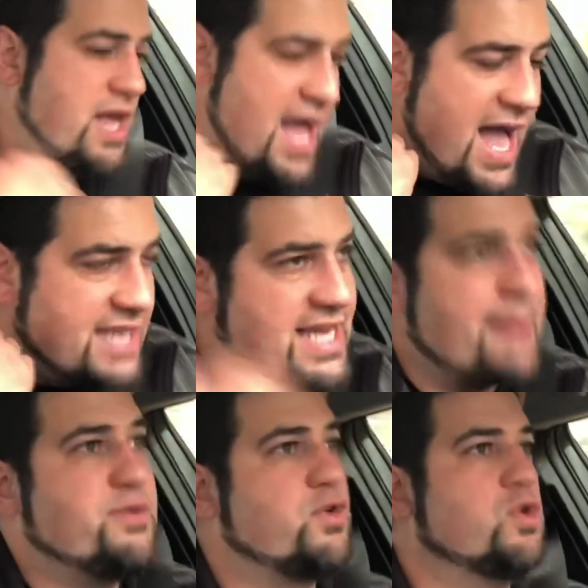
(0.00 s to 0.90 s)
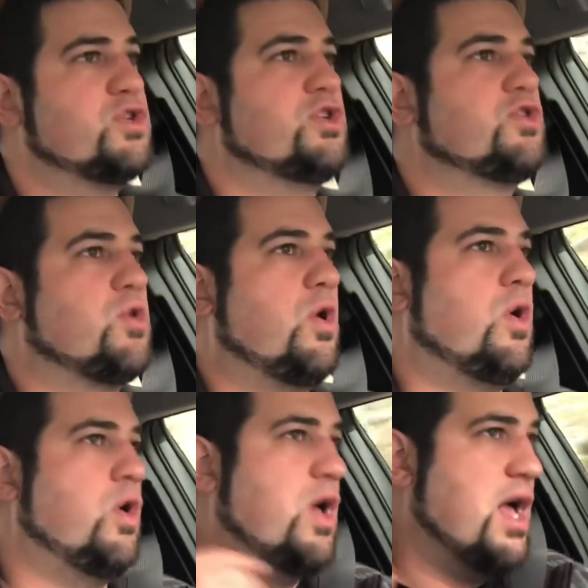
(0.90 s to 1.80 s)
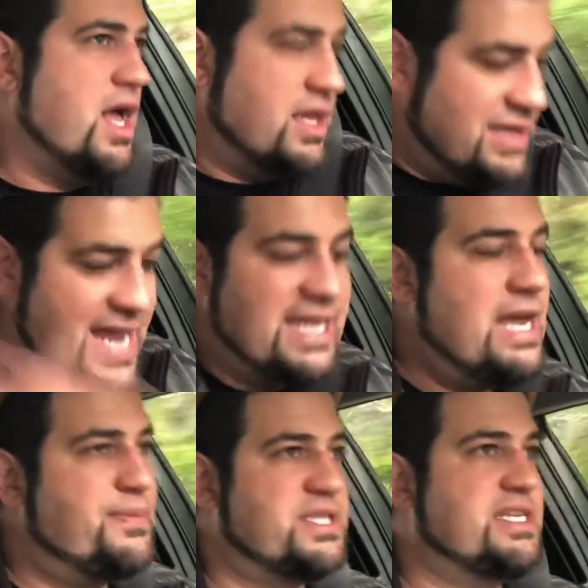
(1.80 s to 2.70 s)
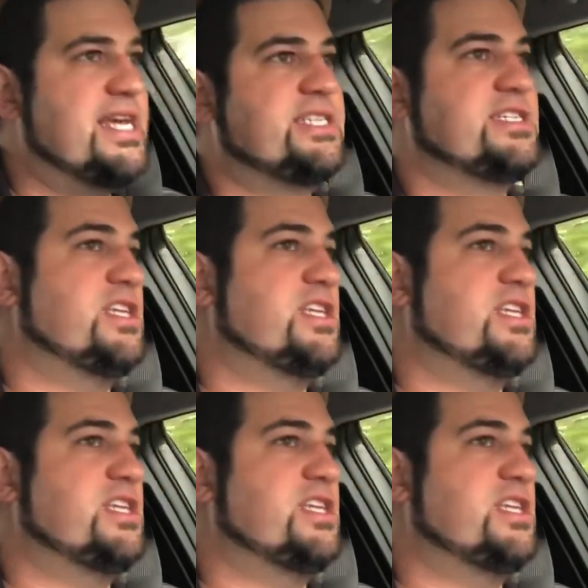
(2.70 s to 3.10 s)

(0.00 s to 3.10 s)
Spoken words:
adaptive cruise control, lane keep assist.